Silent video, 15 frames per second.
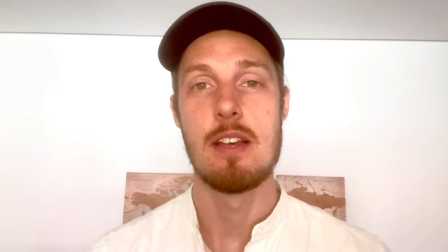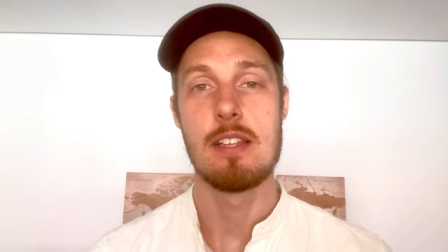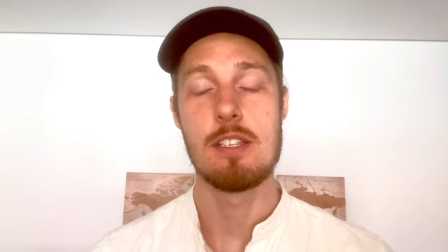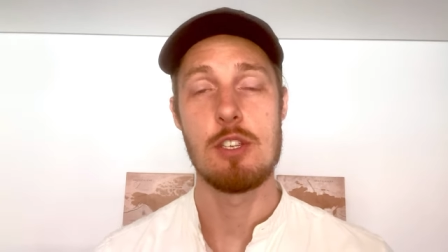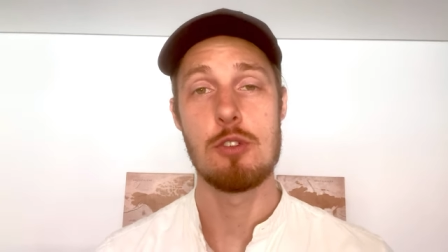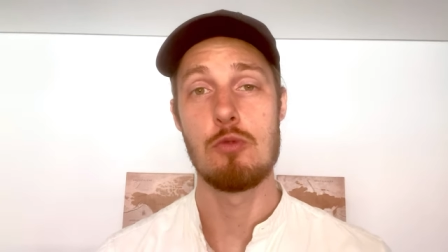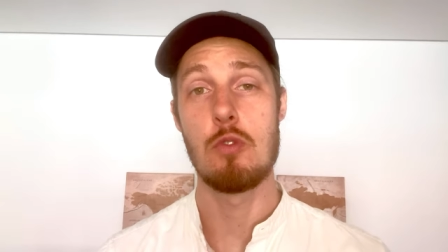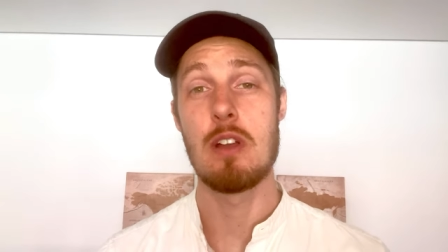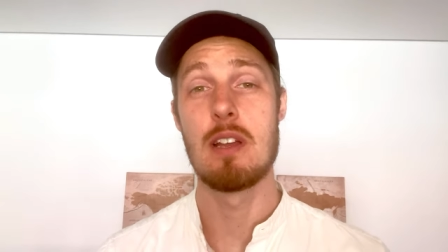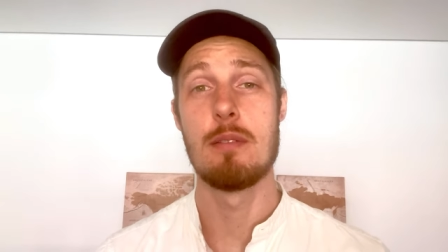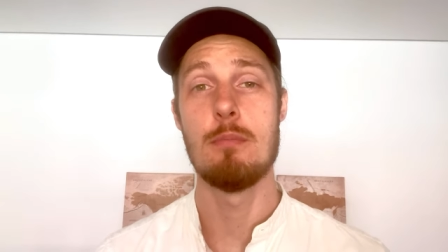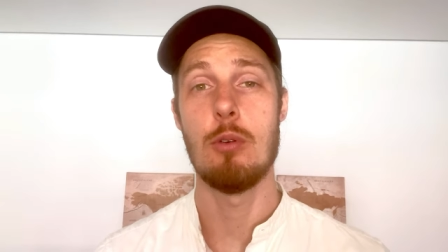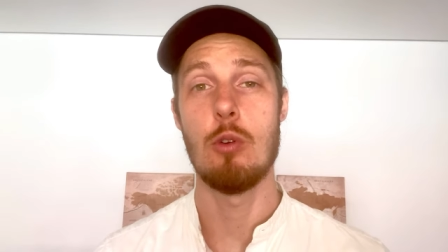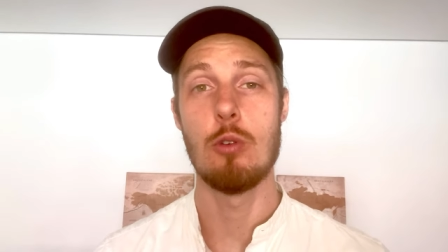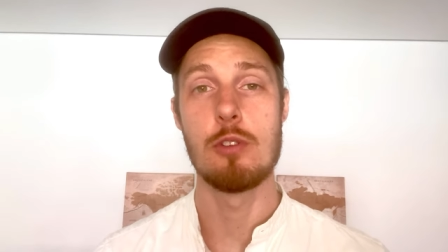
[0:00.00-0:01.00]
This is a really
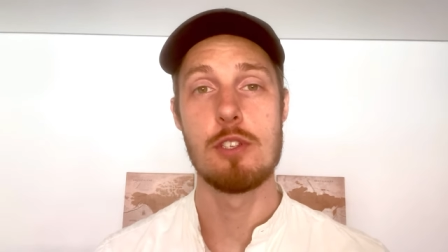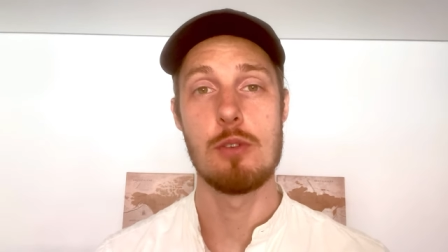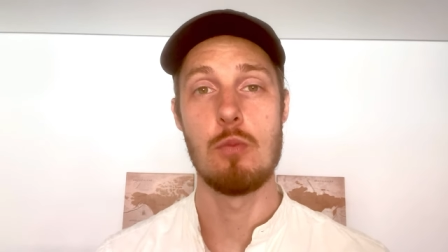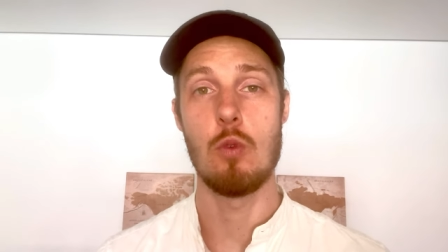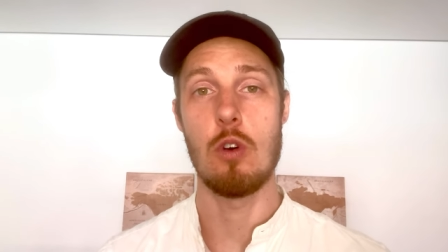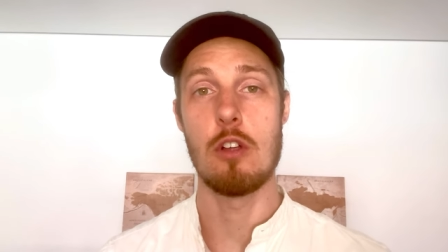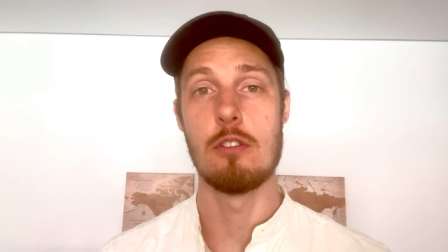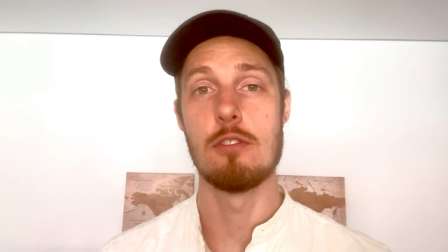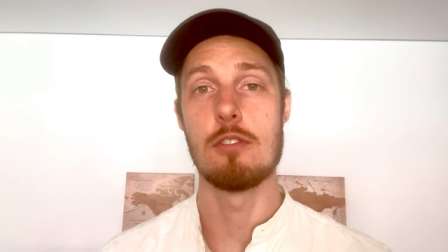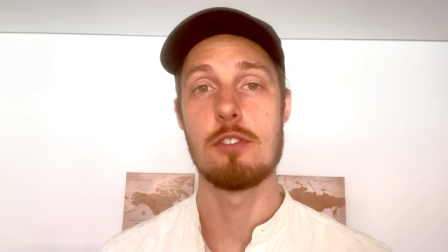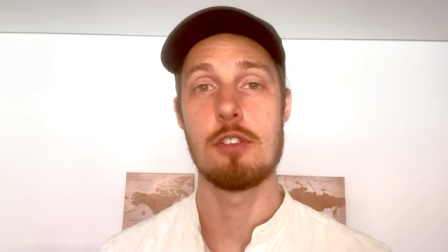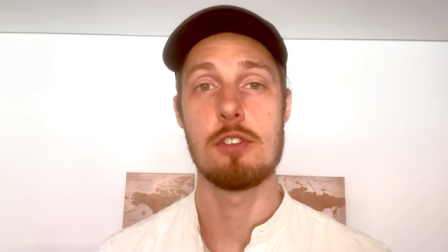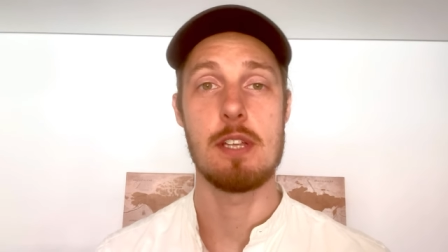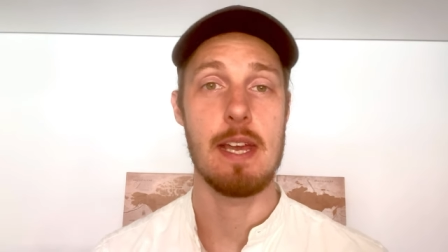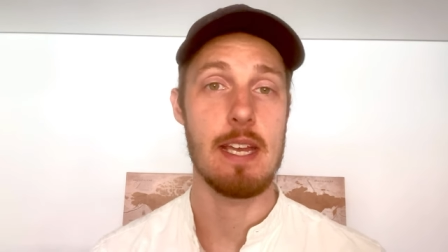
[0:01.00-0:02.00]
important one
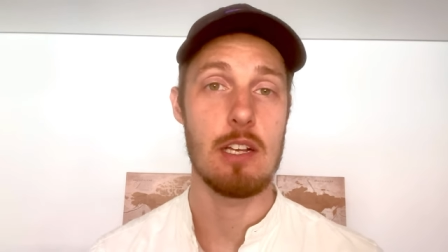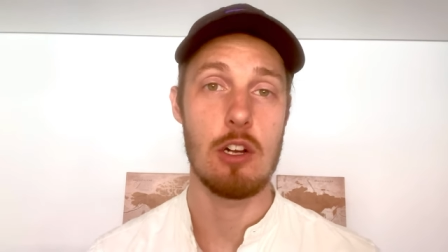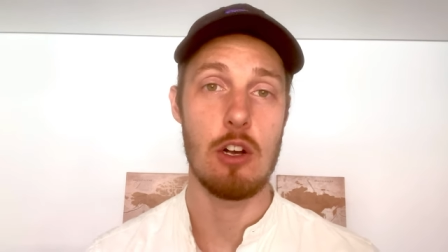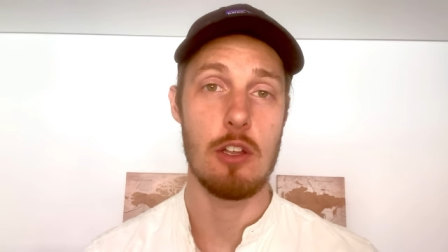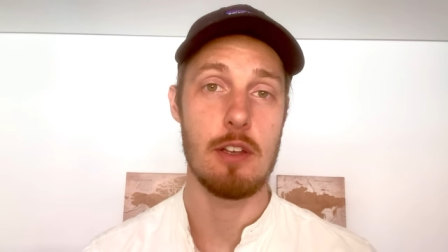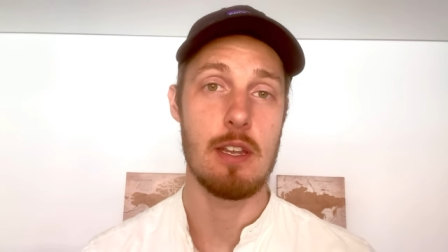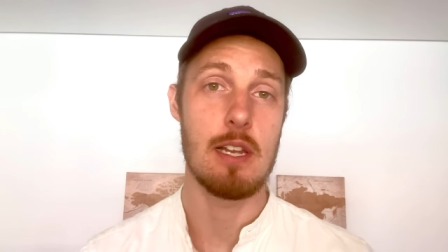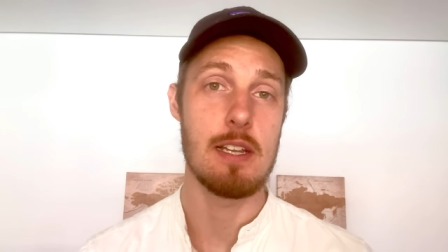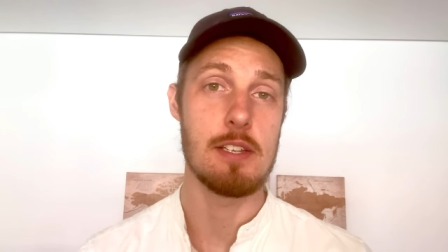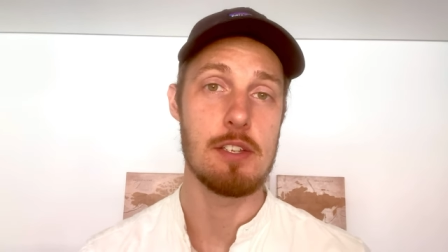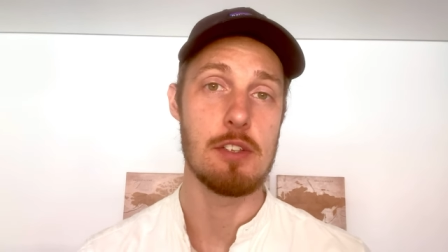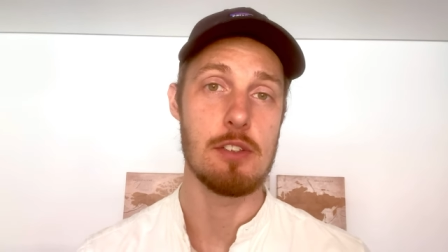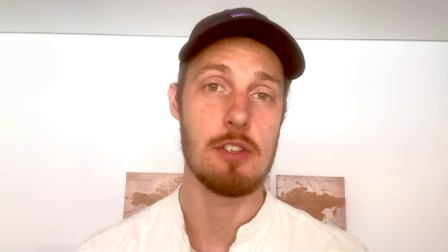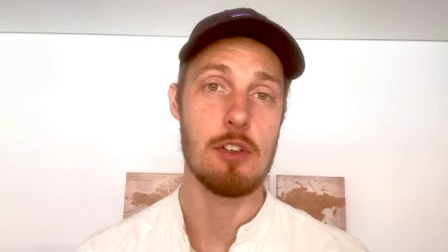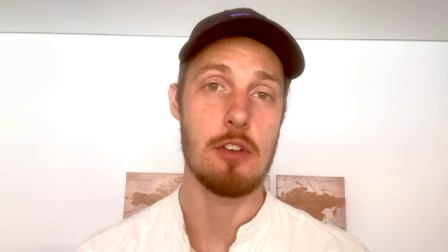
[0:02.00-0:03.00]
to take on and
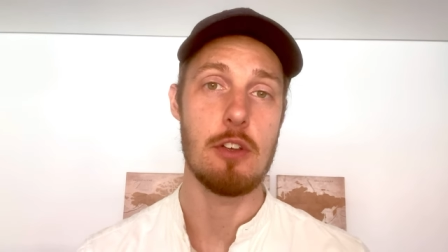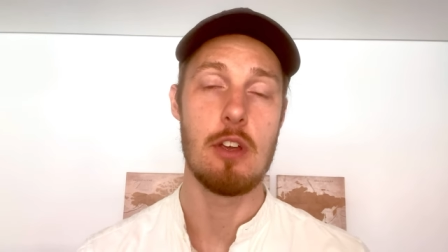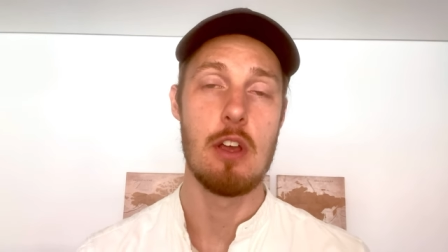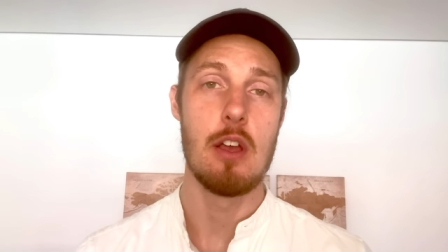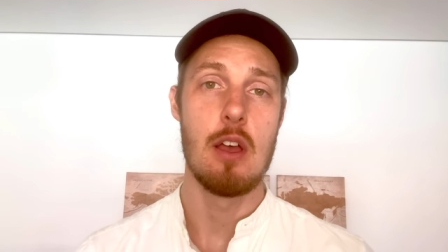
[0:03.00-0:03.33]
listen to